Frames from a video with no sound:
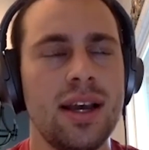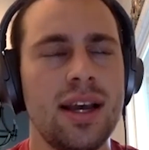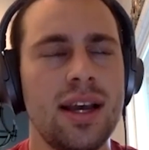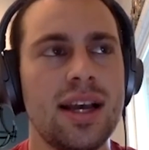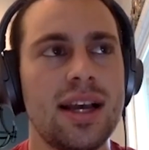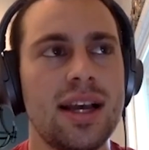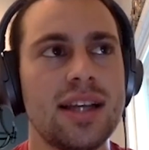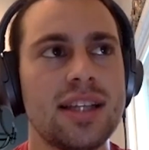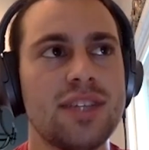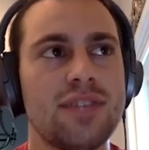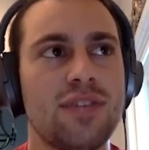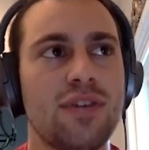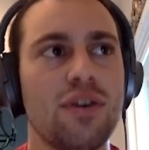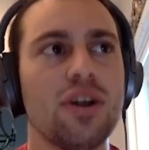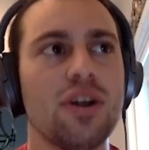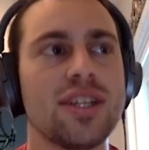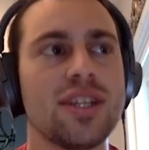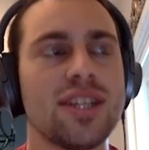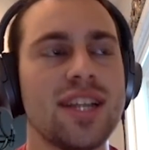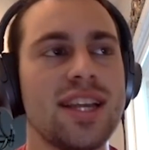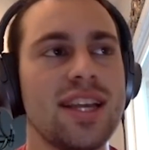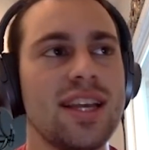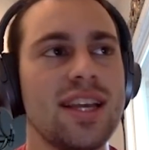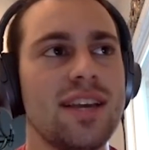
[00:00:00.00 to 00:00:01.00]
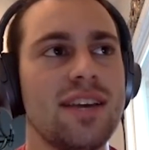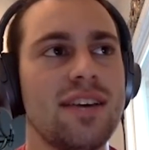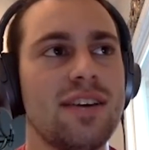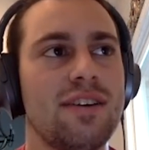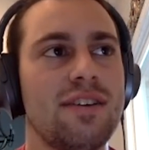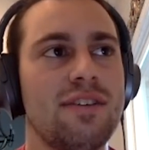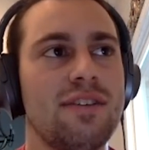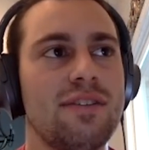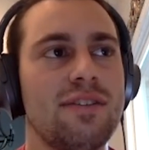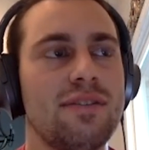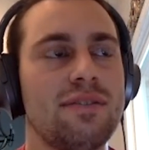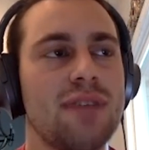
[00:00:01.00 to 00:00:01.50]
as far as
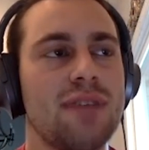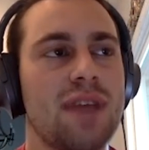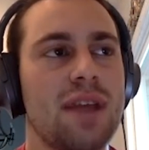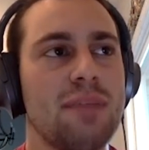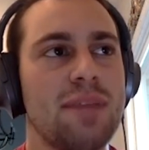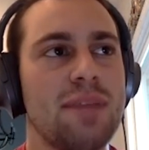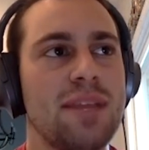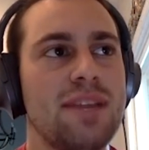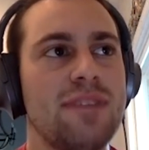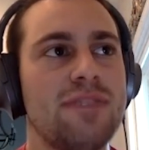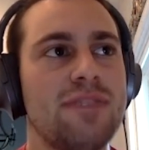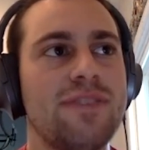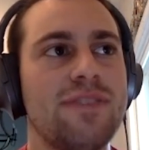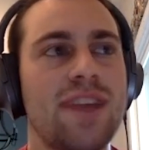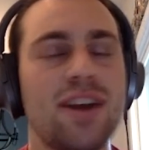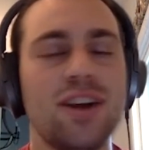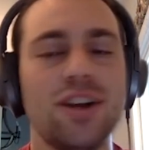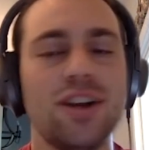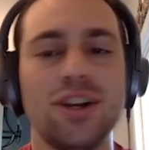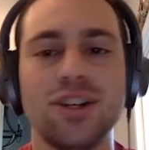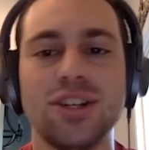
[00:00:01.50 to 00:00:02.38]
failures,